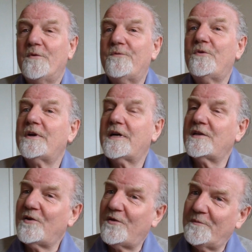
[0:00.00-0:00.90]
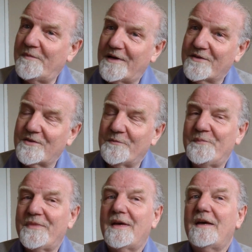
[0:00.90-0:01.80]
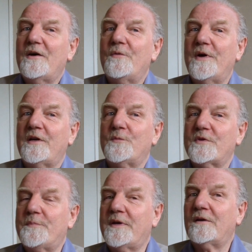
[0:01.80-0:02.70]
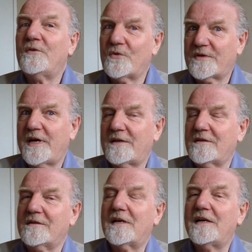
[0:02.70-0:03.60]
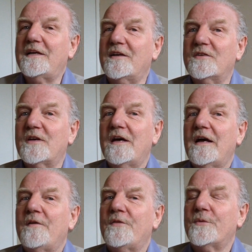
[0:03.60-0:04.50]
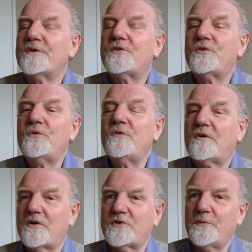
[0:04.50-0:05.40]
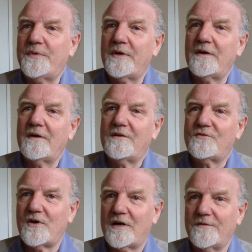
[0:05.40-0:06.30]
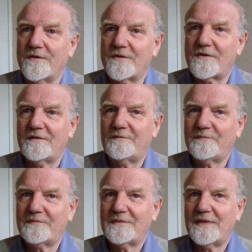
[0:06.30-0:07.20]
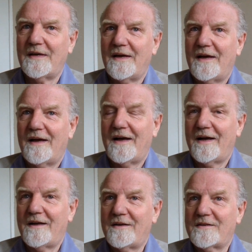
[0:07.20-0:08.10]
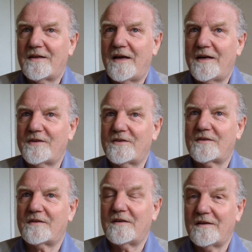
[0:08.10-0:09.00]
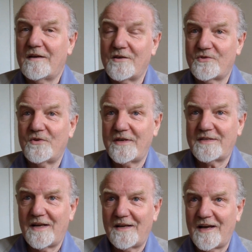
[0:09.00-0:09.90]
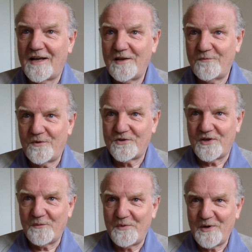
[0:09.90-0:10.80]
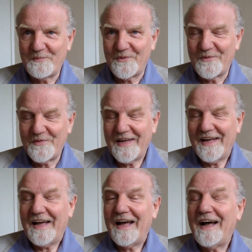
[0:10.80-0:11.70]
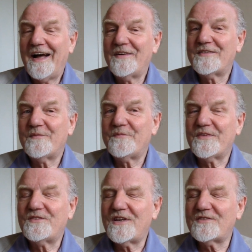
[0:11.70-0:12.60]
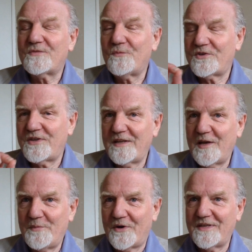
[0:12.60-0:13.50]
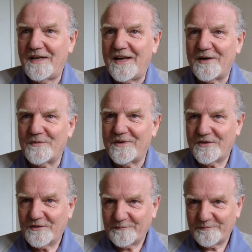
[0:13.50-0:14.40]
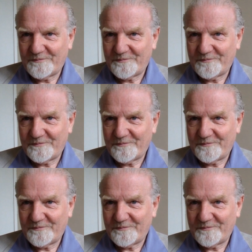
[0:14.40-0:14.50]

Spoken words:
before getting on the bus, when it was being looked at and cleaned, there were two gossiping drivers. And as a storyteller, I love watching people and just watching their body language.